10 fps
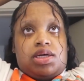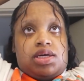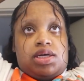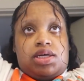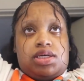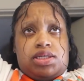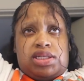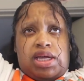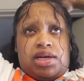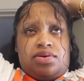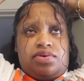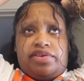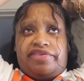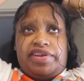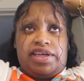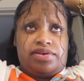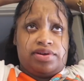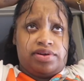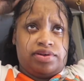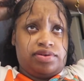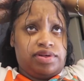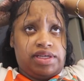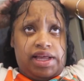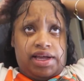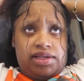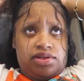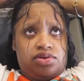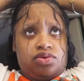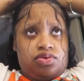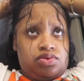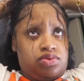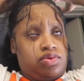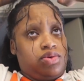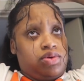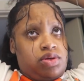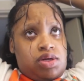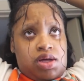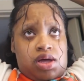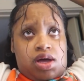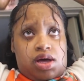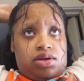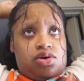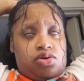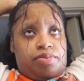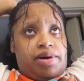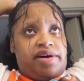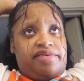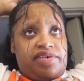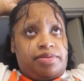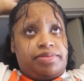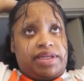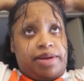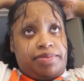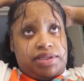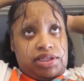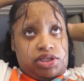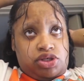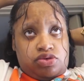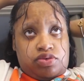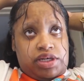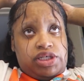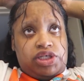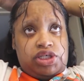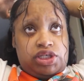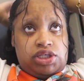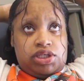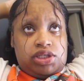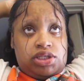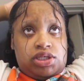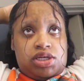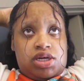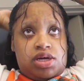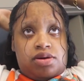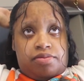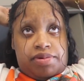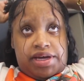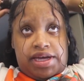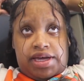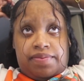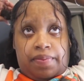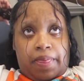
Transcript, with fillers: because I know on the video the girl did like a little a little puff up type of situation, but